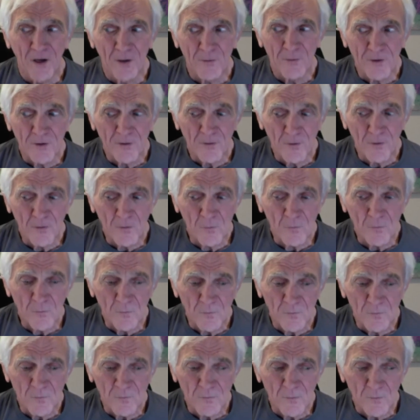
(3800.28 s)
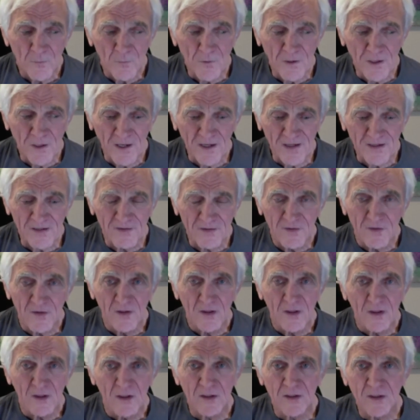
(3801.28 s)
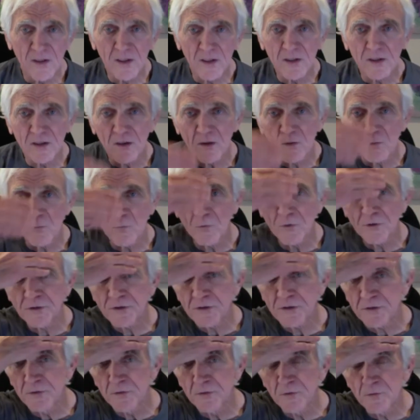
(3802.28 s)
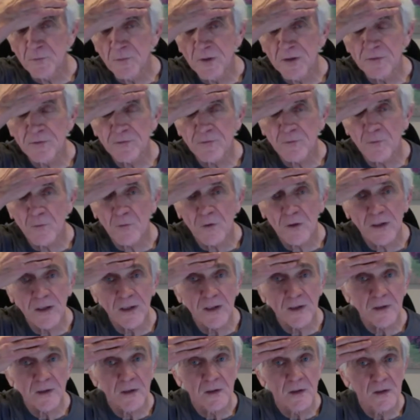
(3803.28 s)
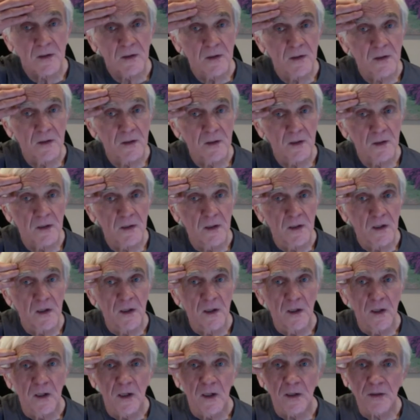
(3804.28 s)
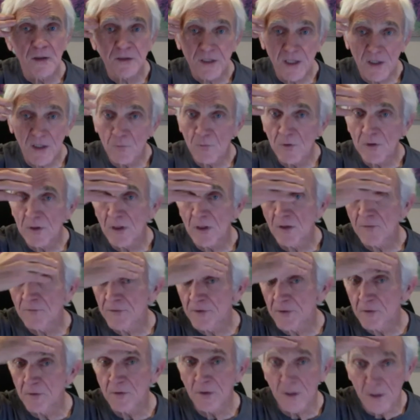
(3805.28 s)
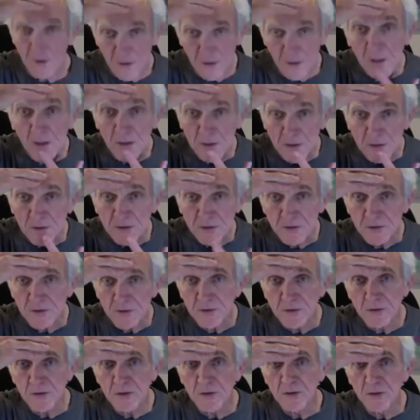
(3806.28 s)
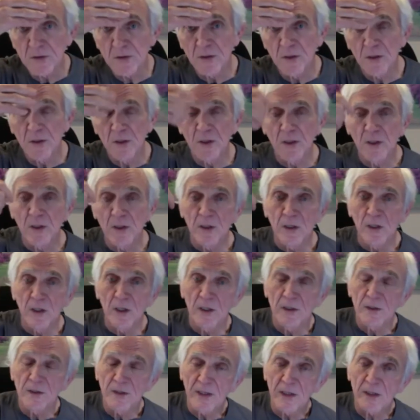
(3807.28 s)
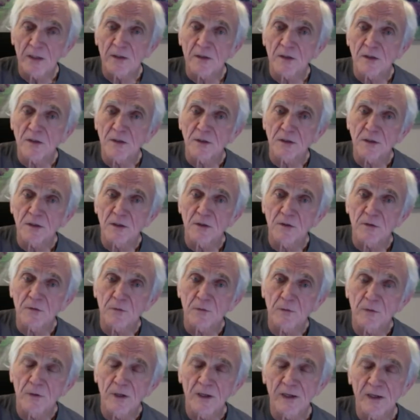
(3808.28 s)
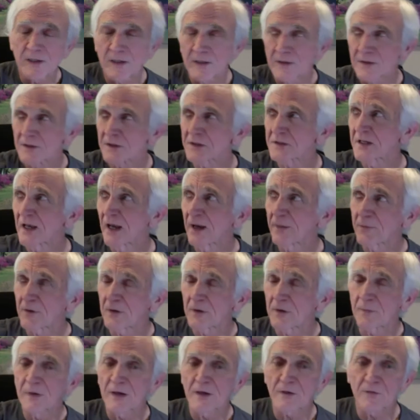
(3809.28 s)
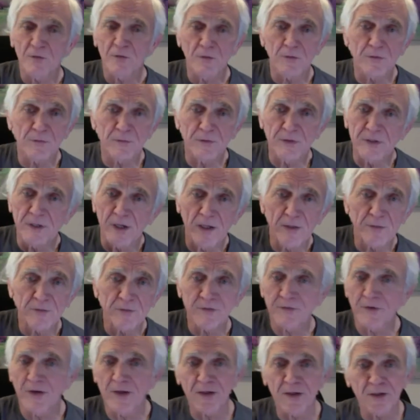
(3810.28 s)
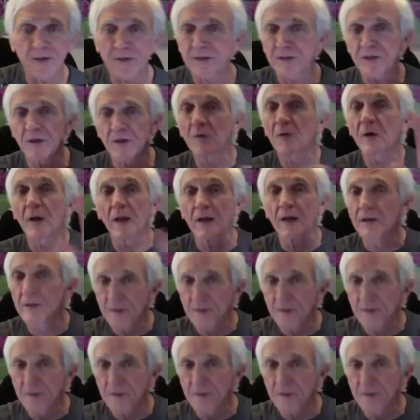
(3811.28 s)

I went, oh, okay. And then would soothe my forehead and say, we love you in English. And then through, and this happened about two or three times. Finally, I said, okay,